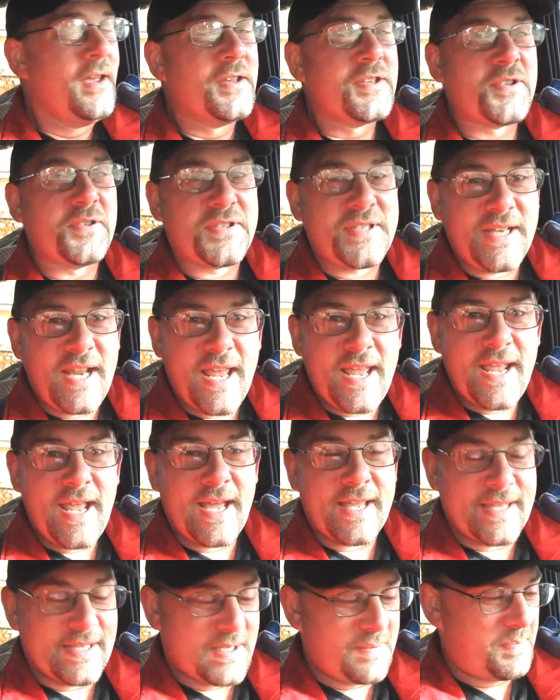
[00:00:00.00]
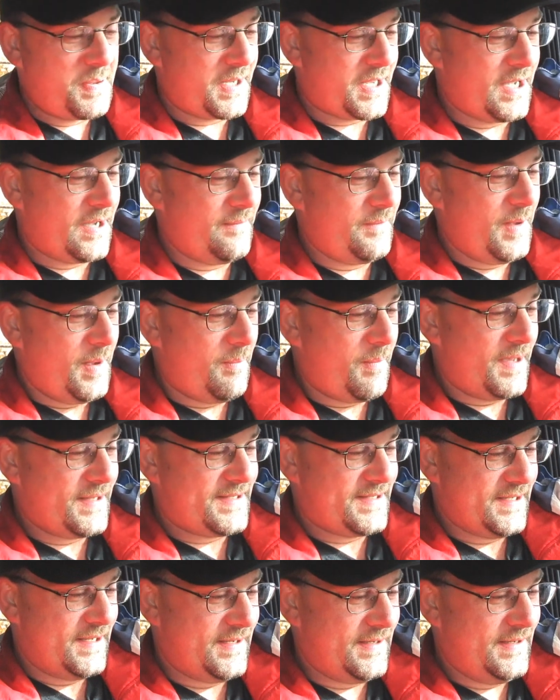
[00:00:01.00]
So today, I get to pick up my
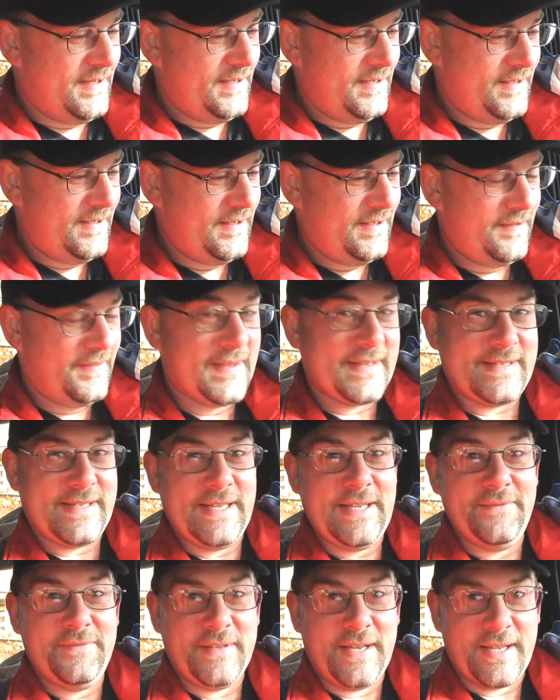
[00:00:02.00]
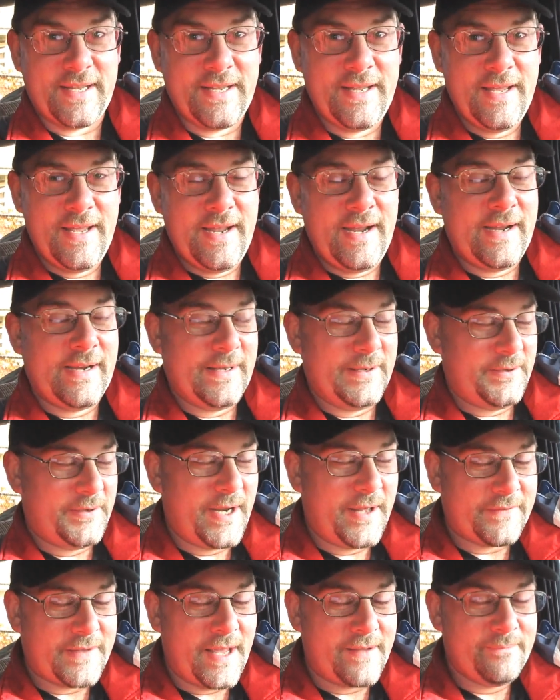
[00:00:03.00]
son this evening, and I
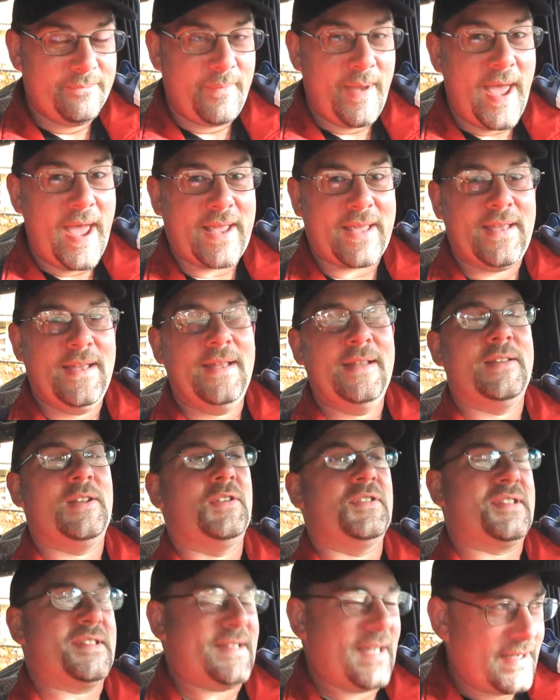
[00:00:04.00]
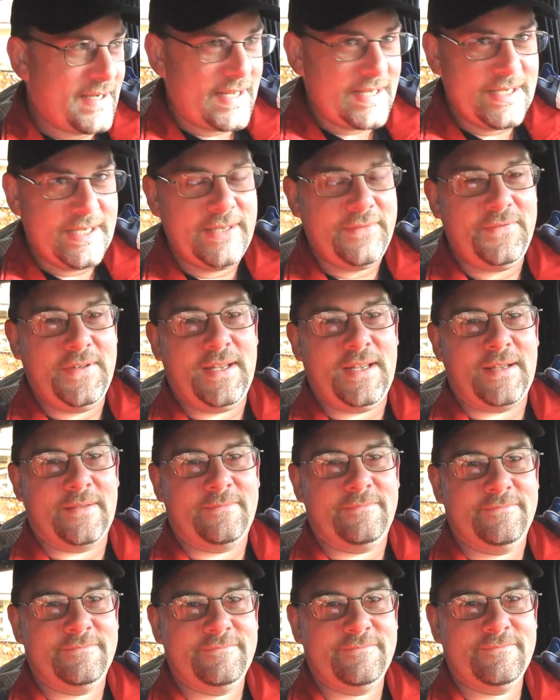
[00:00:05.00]
don't have to have him back until Sunday evening.
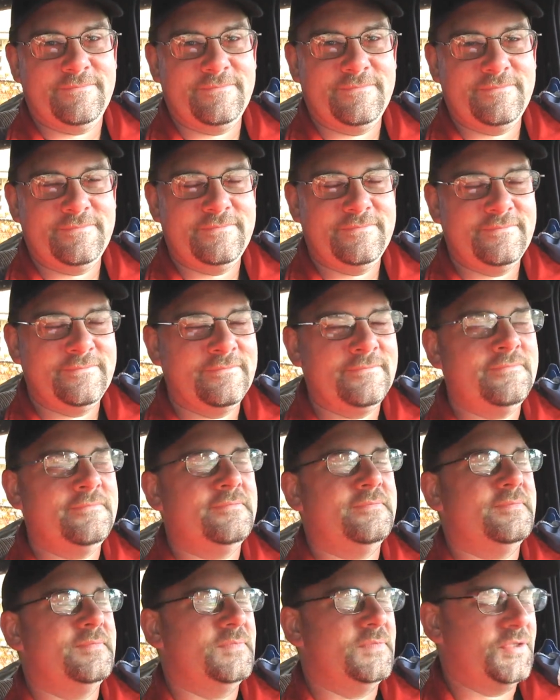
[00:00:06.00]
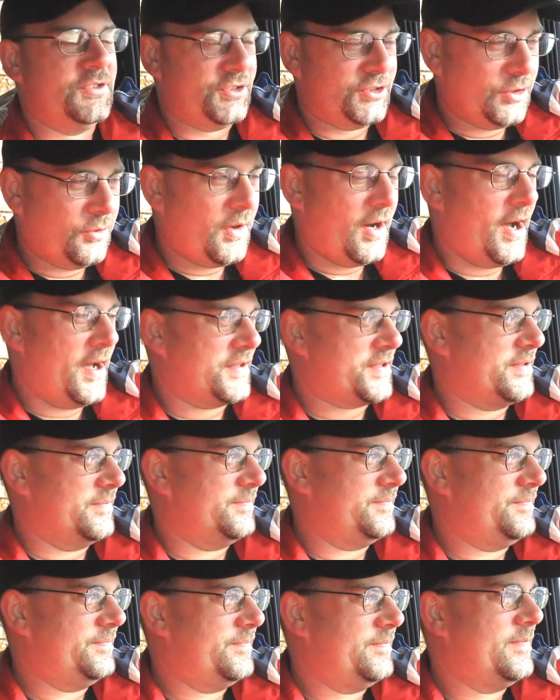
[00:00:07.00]
So
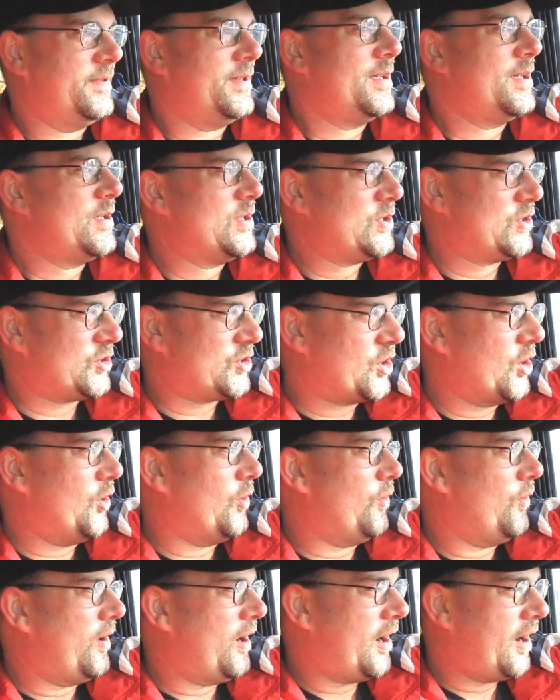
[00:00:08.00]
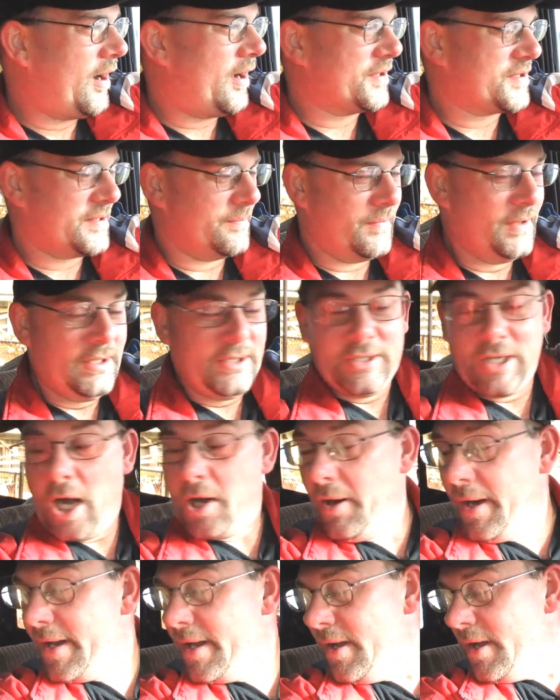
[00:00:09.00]
awesome. So awesome.
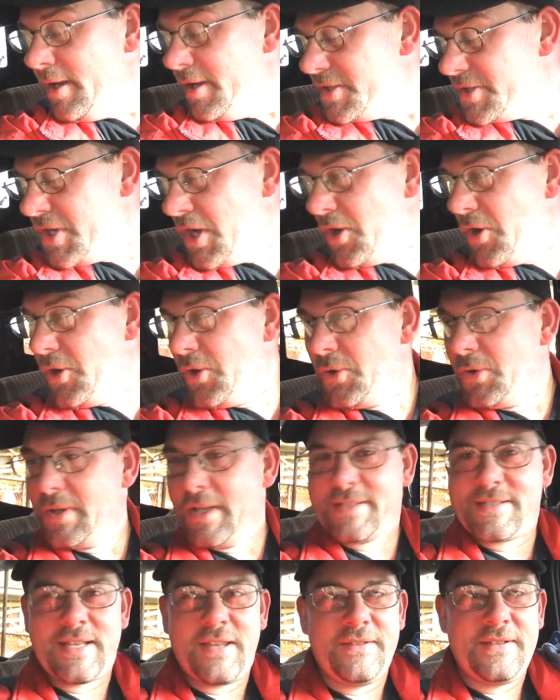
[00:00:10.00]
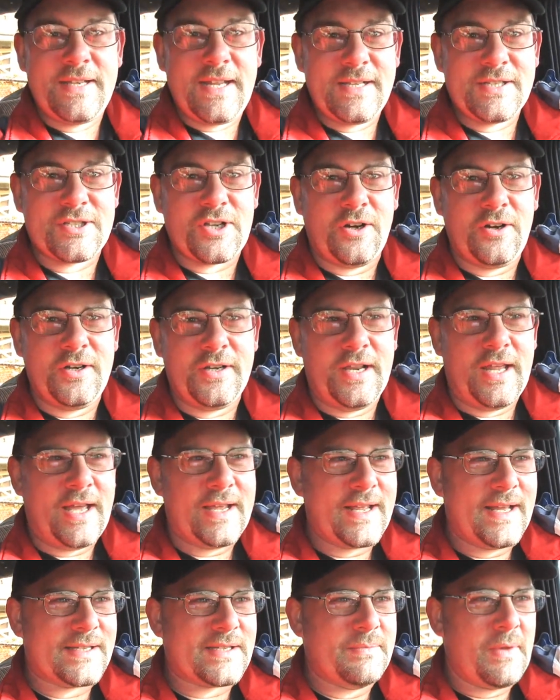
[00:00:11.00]
All right, so let's get the day started.
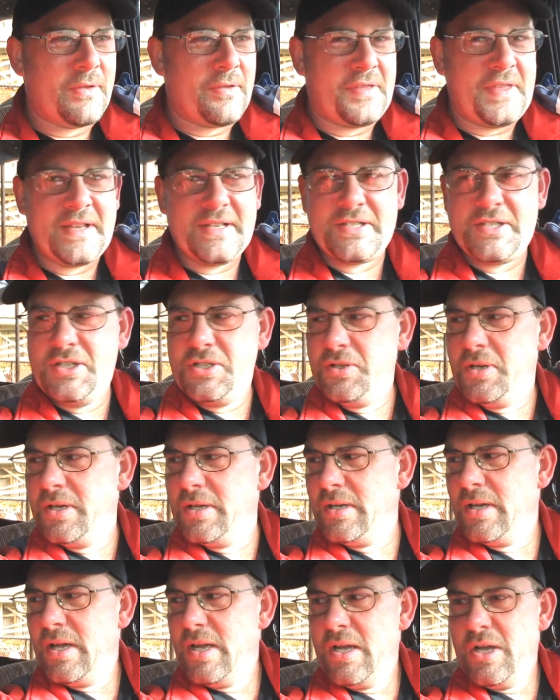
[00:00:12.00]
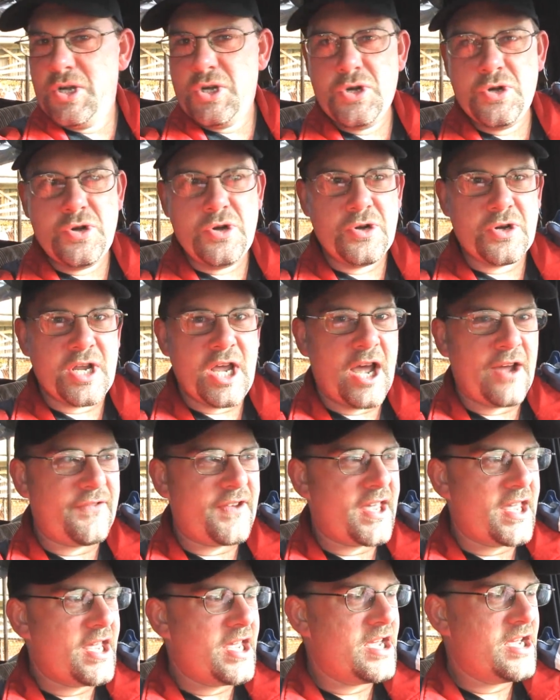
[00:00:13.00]
I got some other things to do. Ooh,
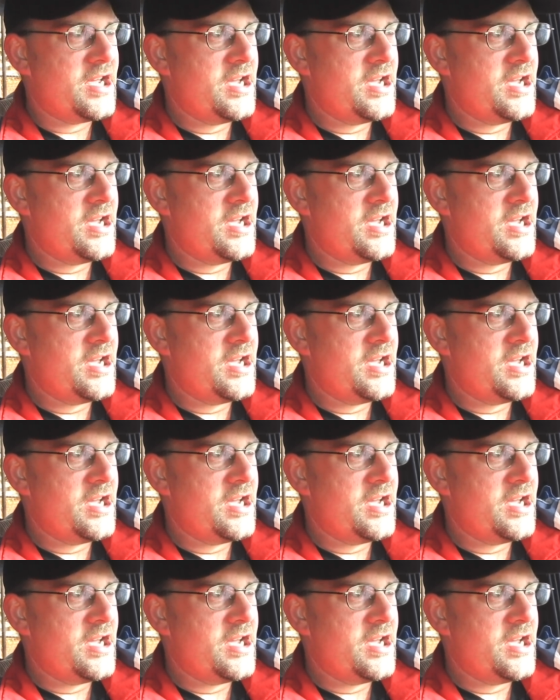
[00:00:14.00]
coffee.